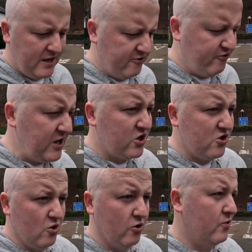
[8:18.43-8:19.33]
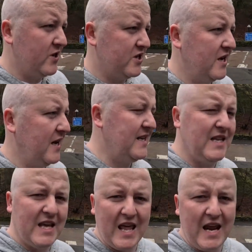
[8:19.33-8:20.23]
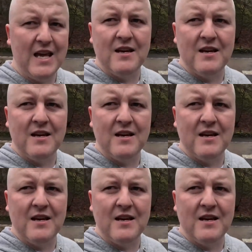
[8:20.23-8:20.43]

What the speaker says: The rain's now on, which isn't great.